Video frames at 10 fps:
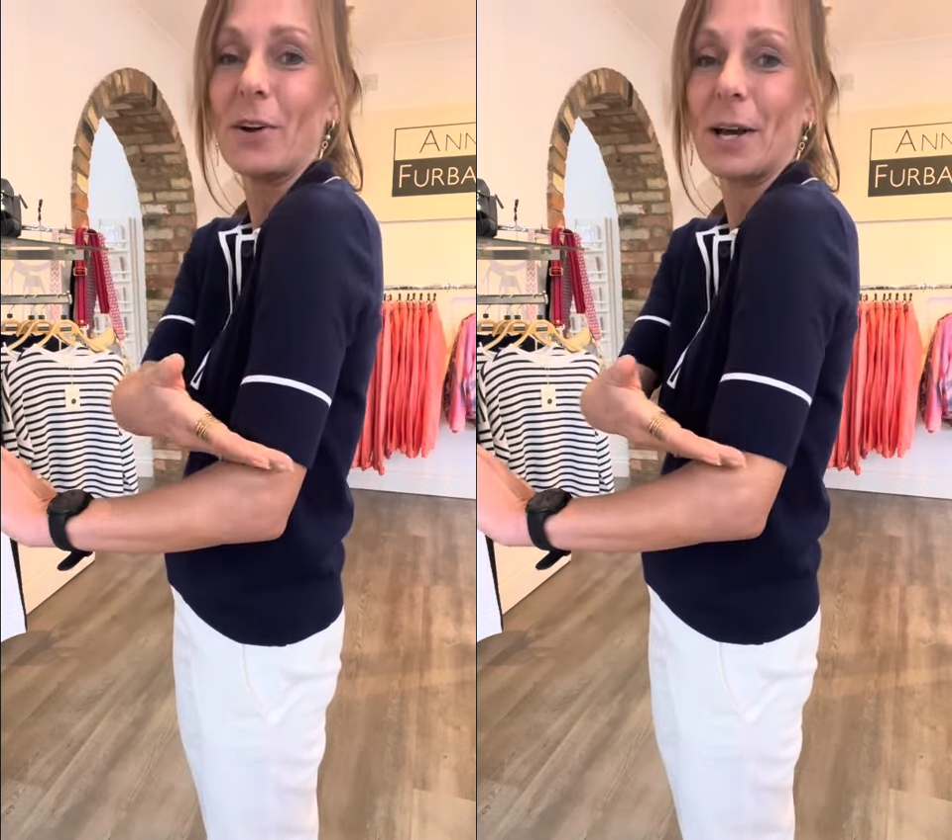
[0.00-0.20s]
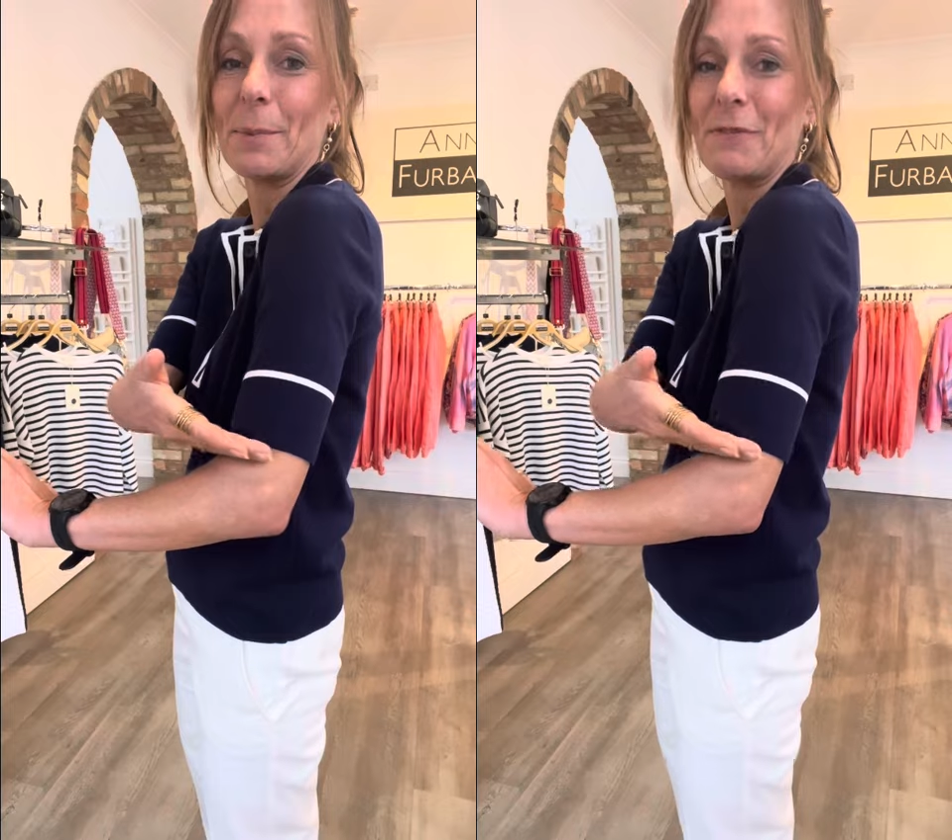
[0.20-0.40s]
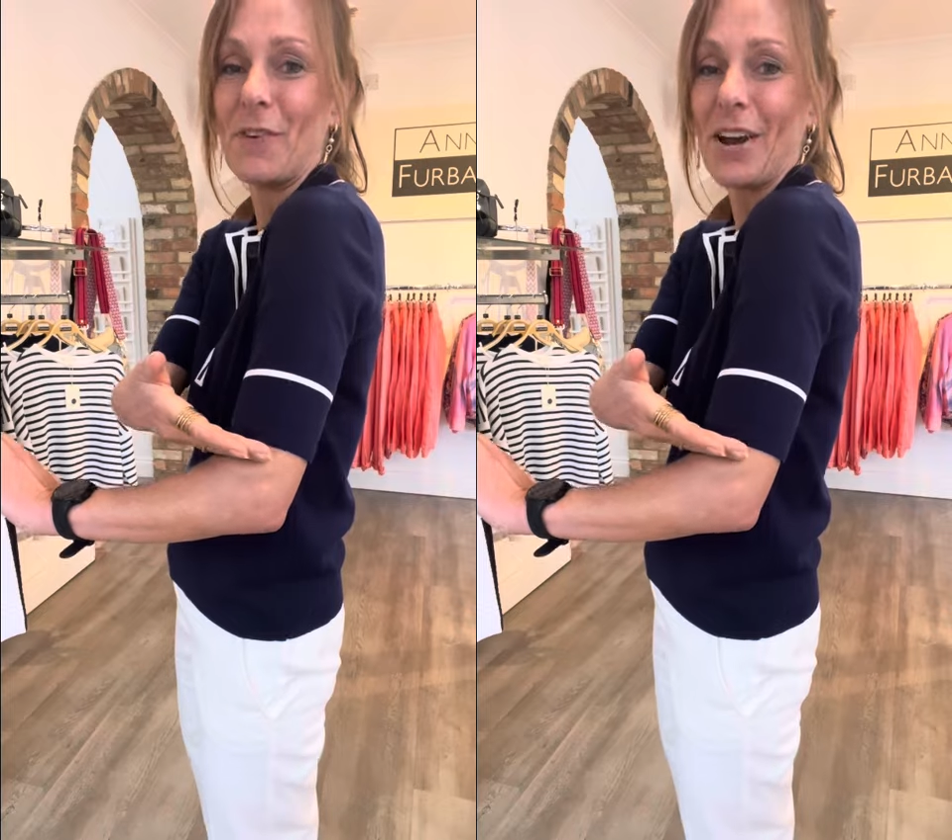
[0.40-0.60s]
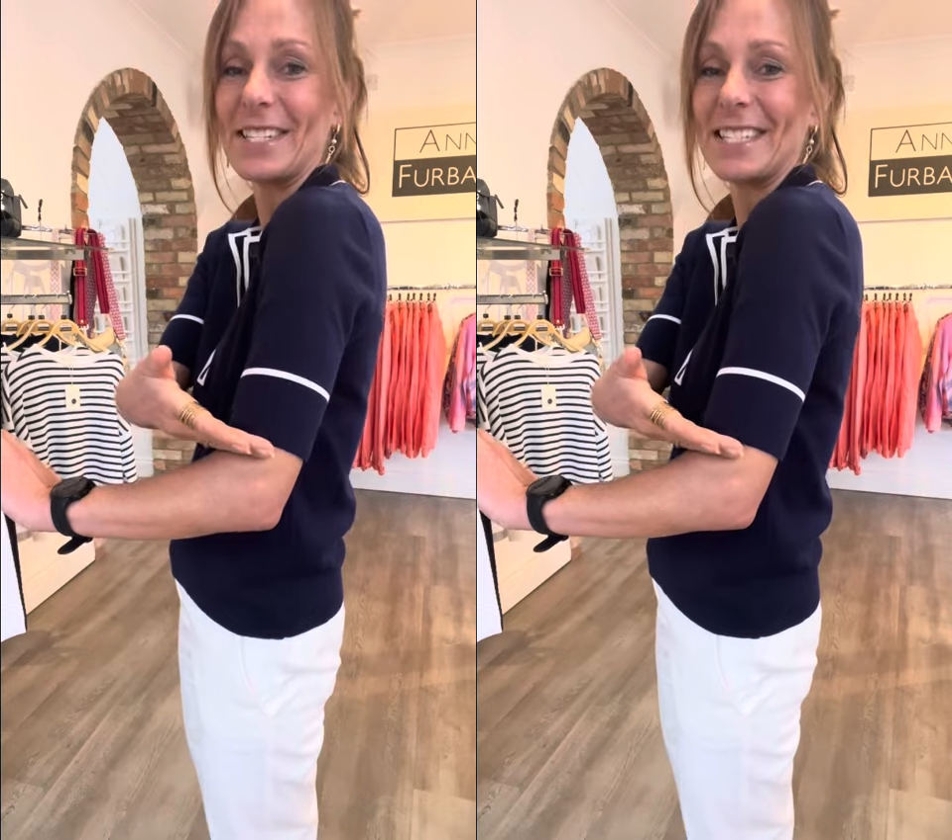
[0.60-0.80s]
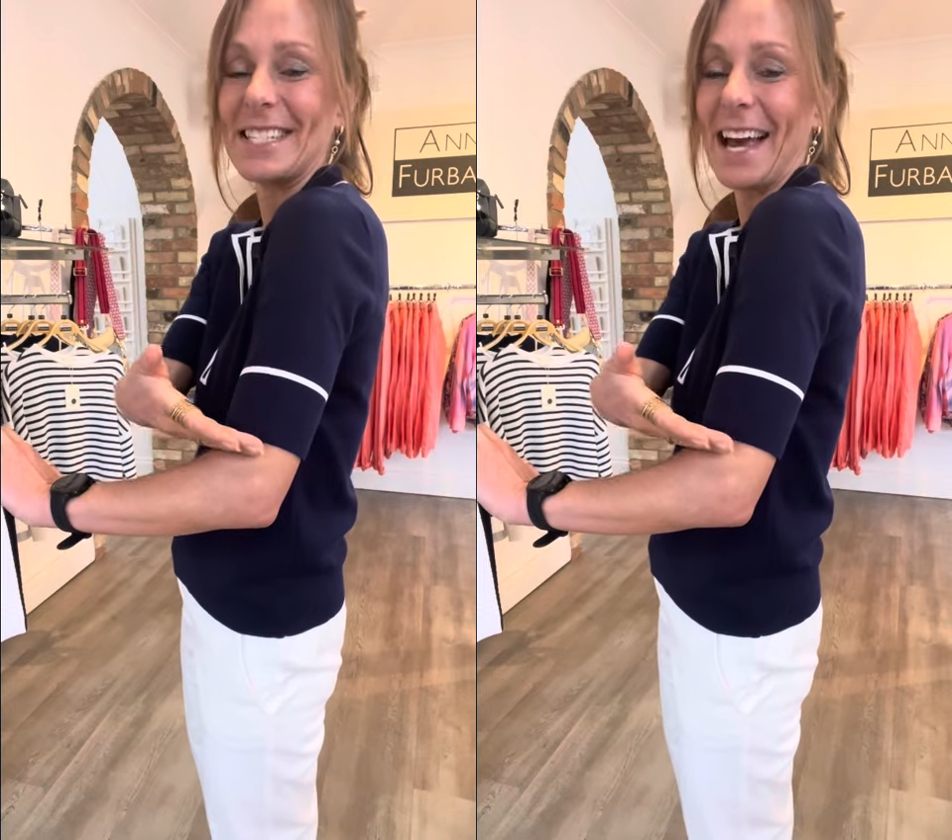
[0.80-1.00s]
coming right
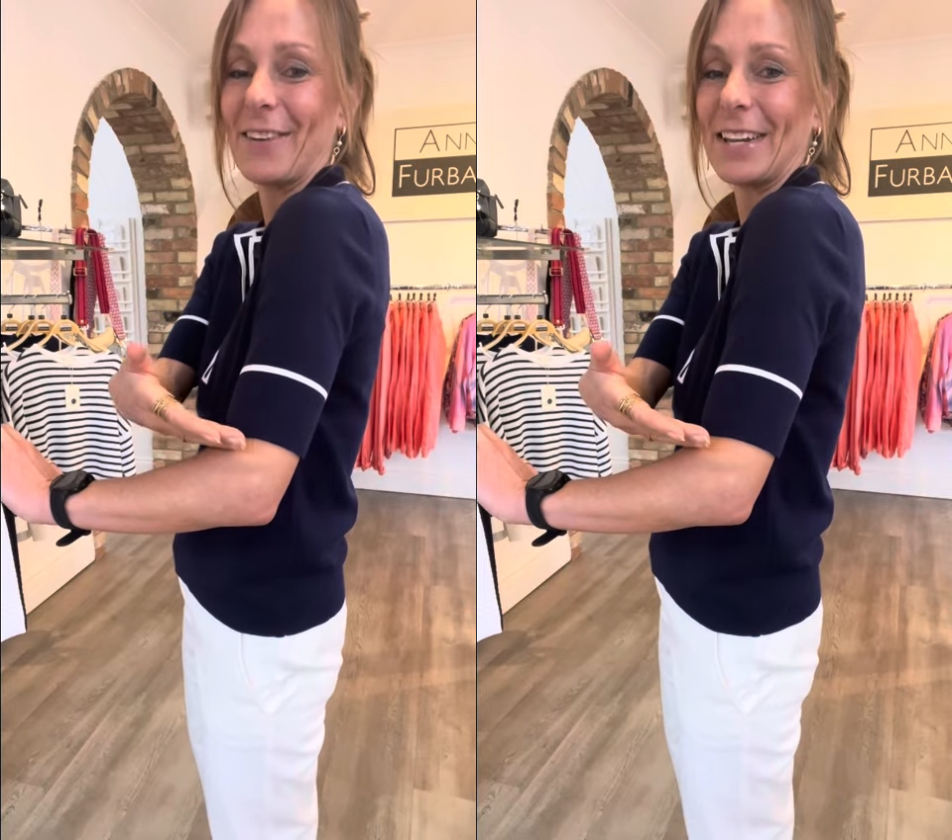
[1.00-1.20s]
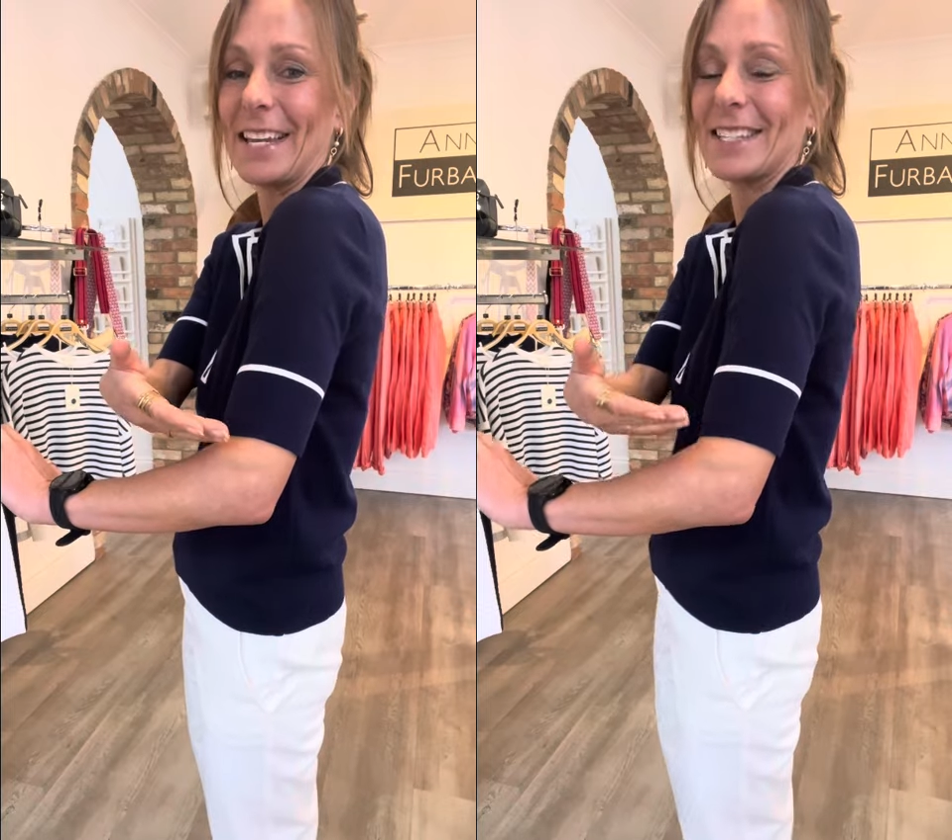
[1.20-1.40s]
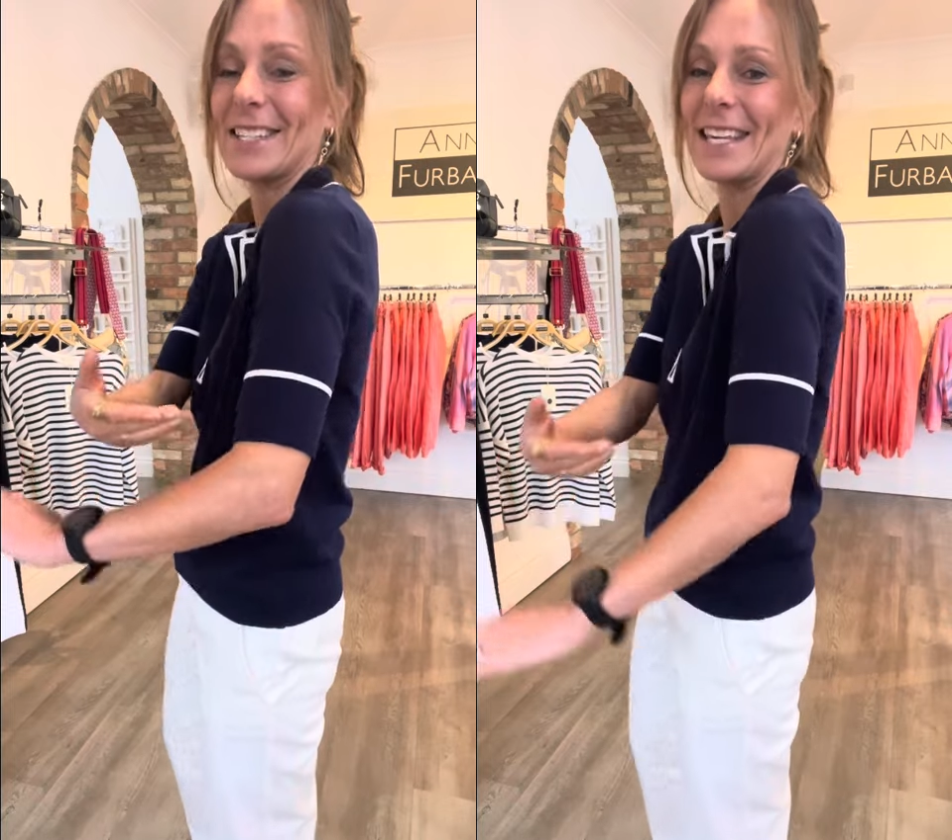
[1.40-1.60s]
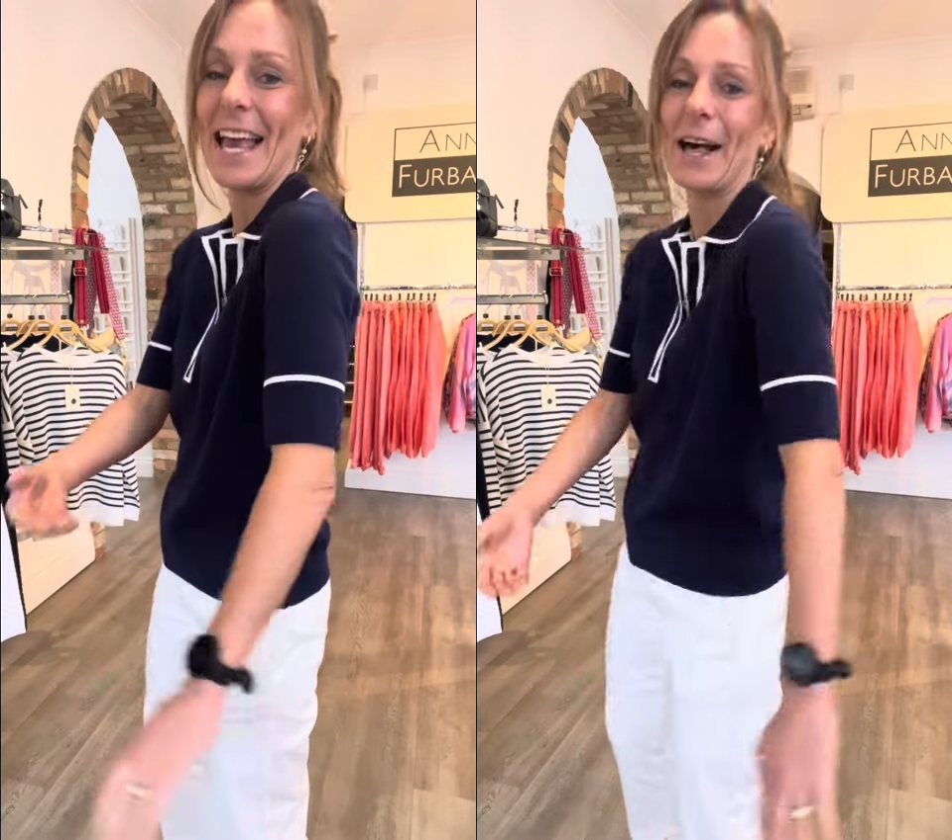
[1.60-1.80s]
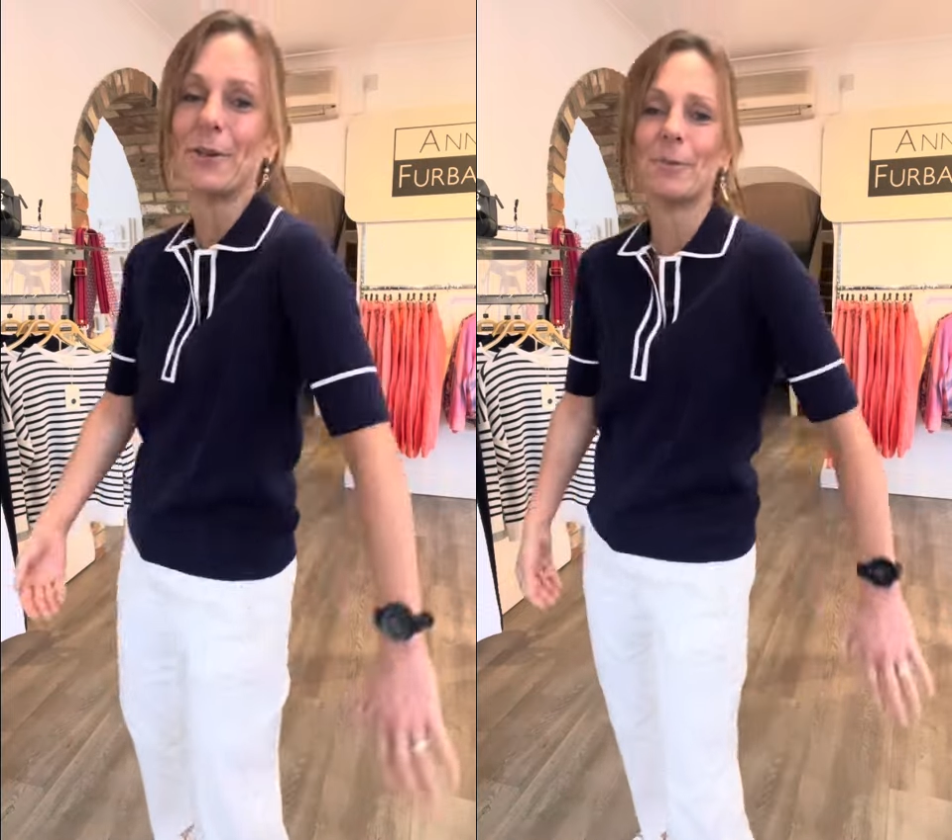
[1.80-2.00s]
down into the
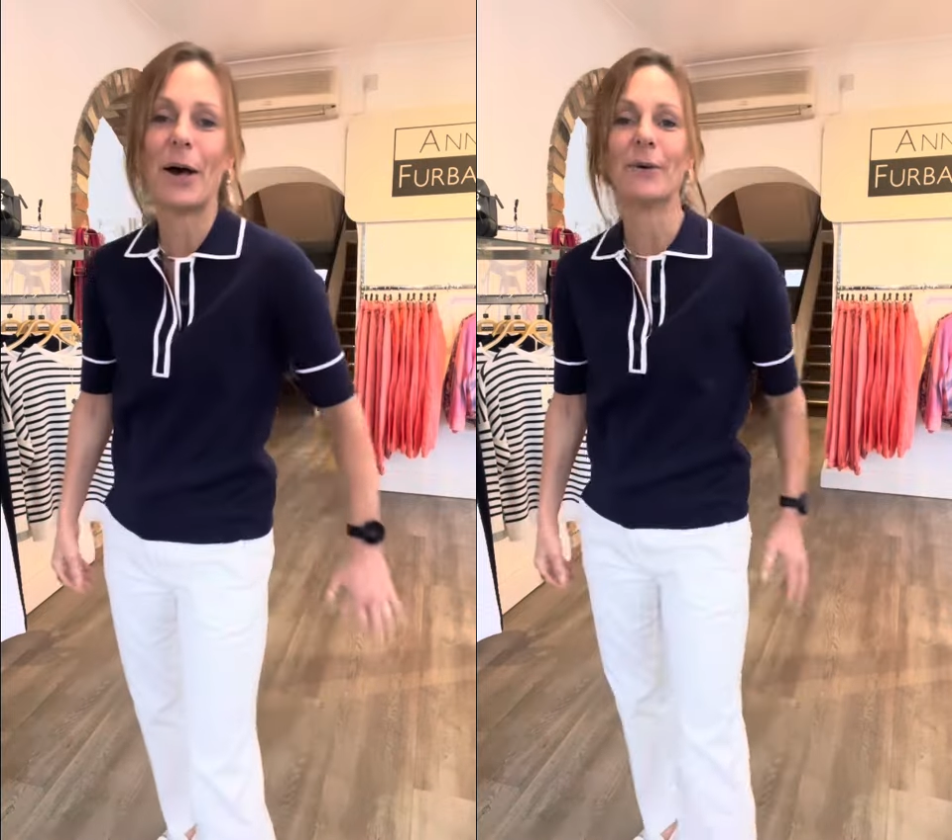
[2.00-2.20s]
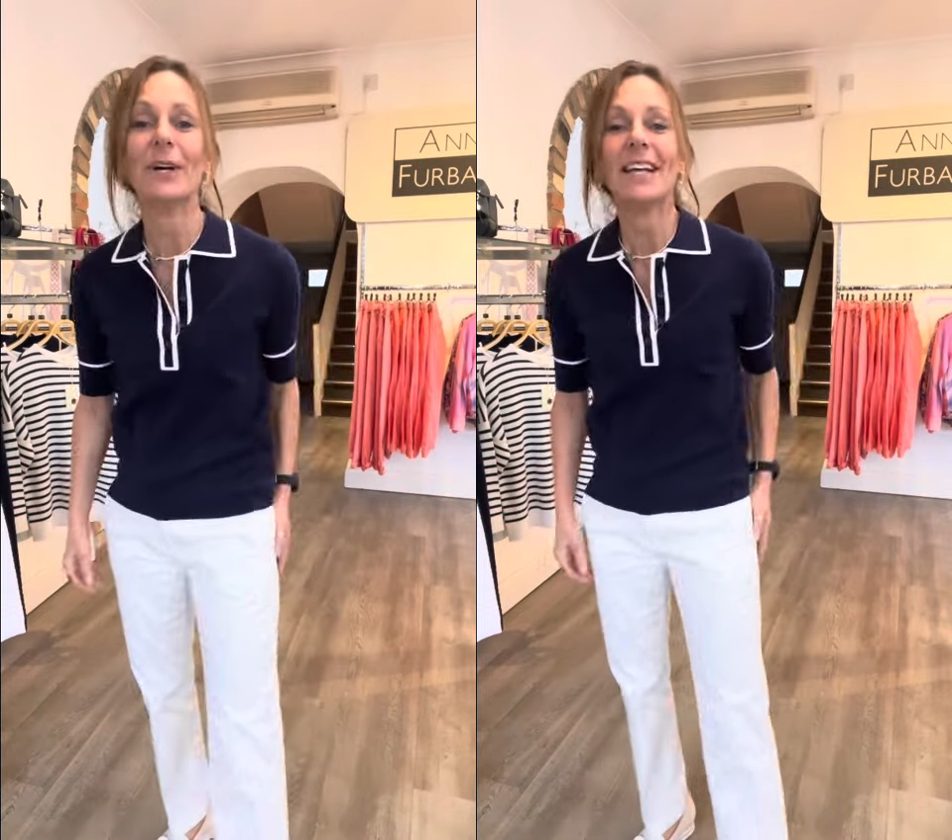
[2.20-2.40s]
elbow.